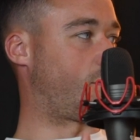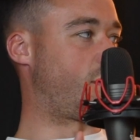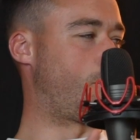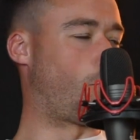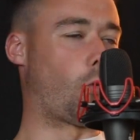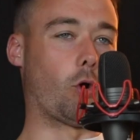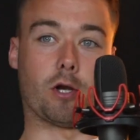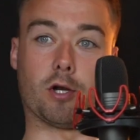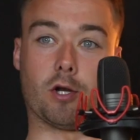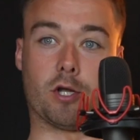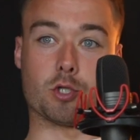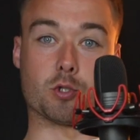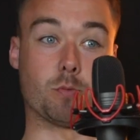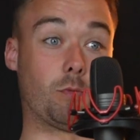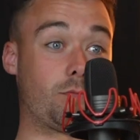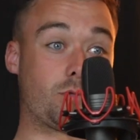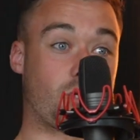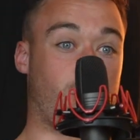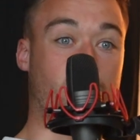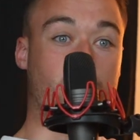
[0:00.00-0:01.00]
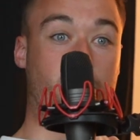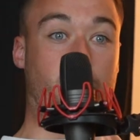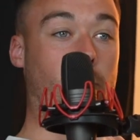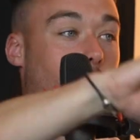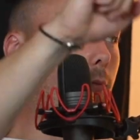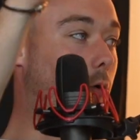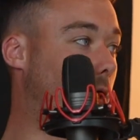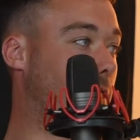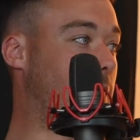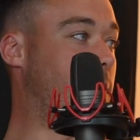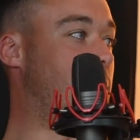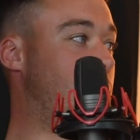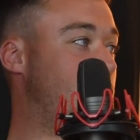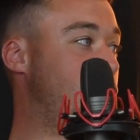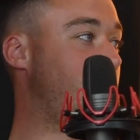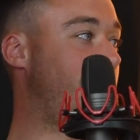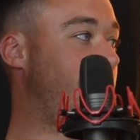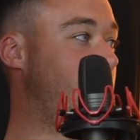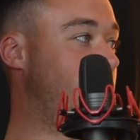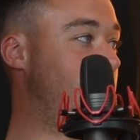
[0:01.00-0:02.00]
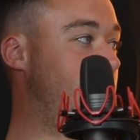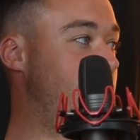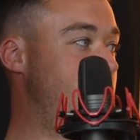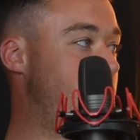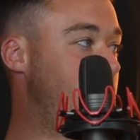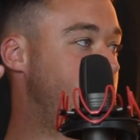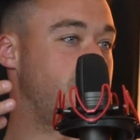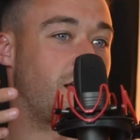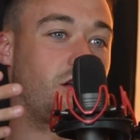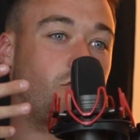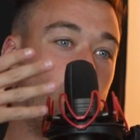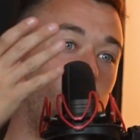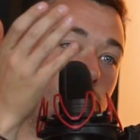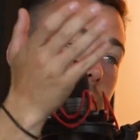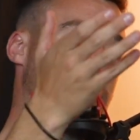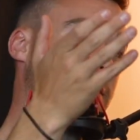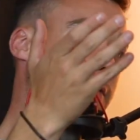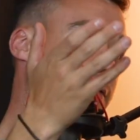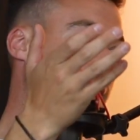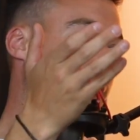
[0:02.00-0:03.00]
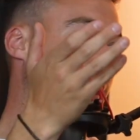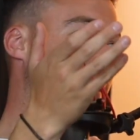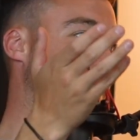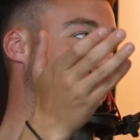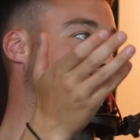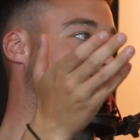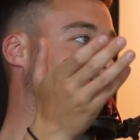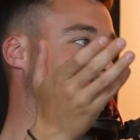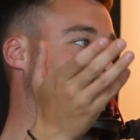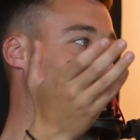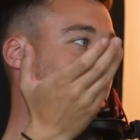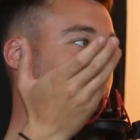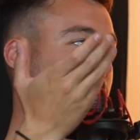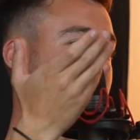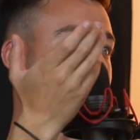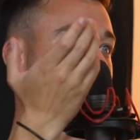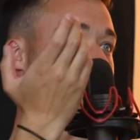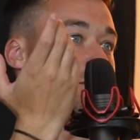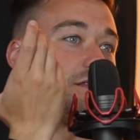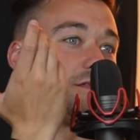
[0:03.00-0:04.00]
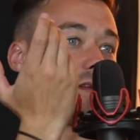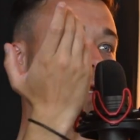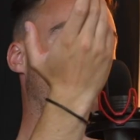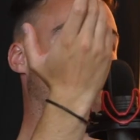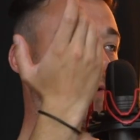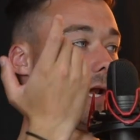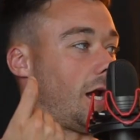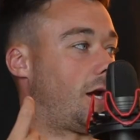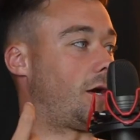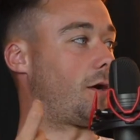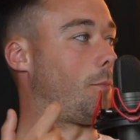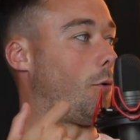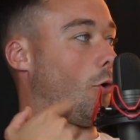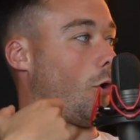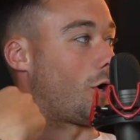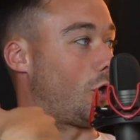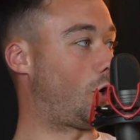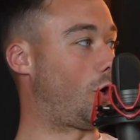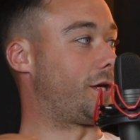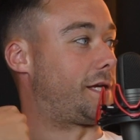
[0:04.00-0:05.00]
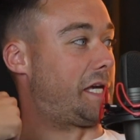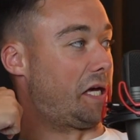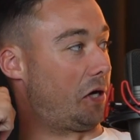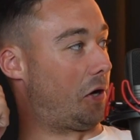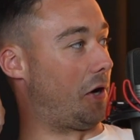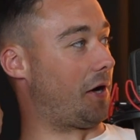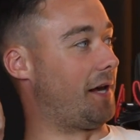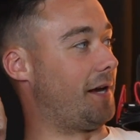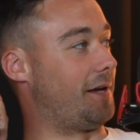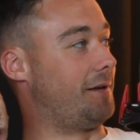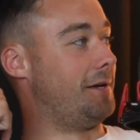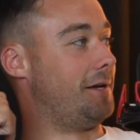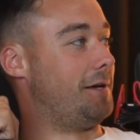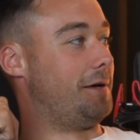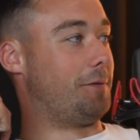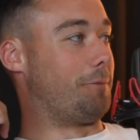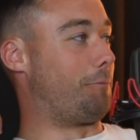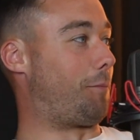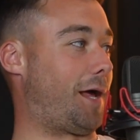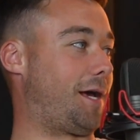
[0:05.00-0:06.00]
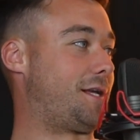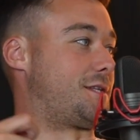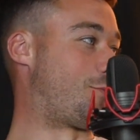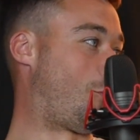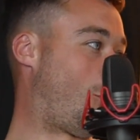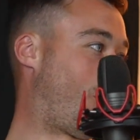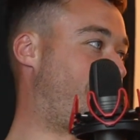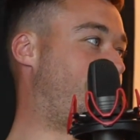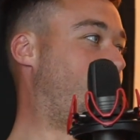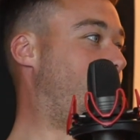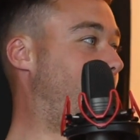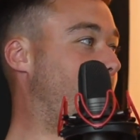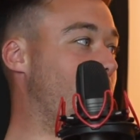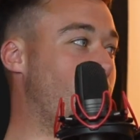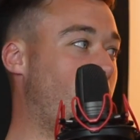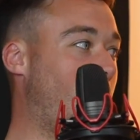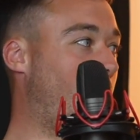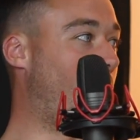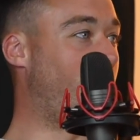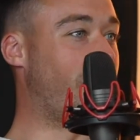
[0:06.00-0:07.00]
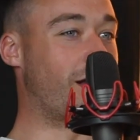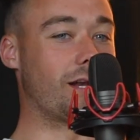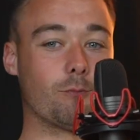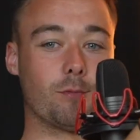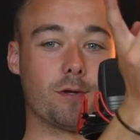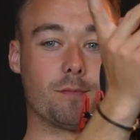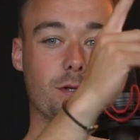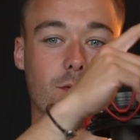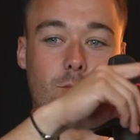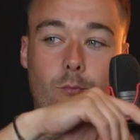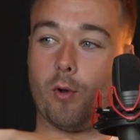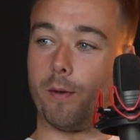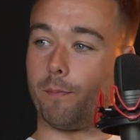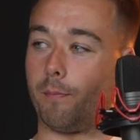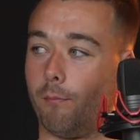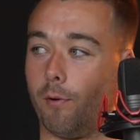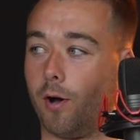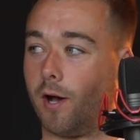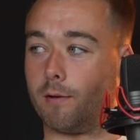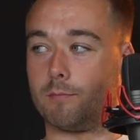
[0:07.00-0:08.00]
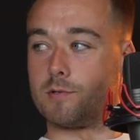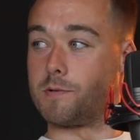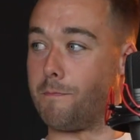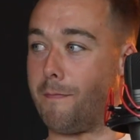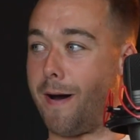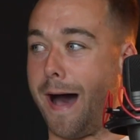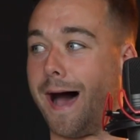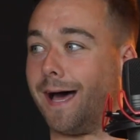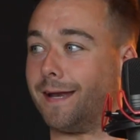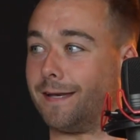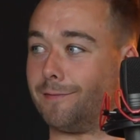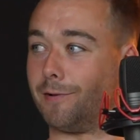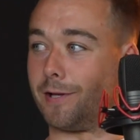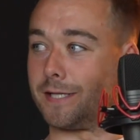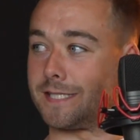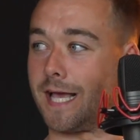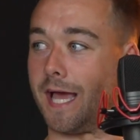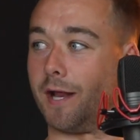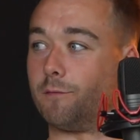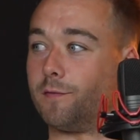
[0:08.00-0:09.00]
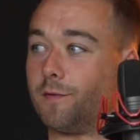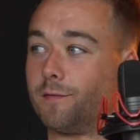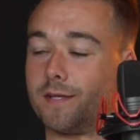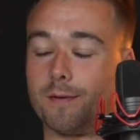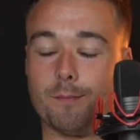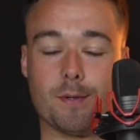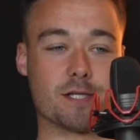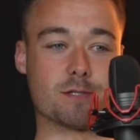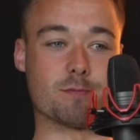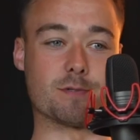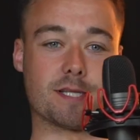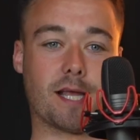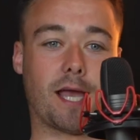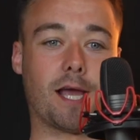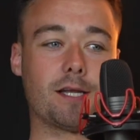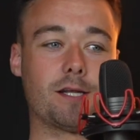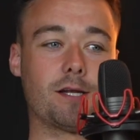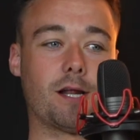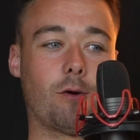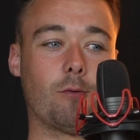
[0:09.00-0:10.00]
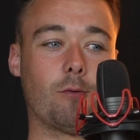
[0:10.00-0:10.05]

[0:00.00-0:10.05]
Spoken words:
we'd working like sometimes I'd just put Morgan in the channel, they'd run and defend that. Then like even if they cleared it poorly, I'd get on it, play it to Morgan, go down the line, and we'd be whipping ball. It was mad, like 10-15 minutes was deadly though.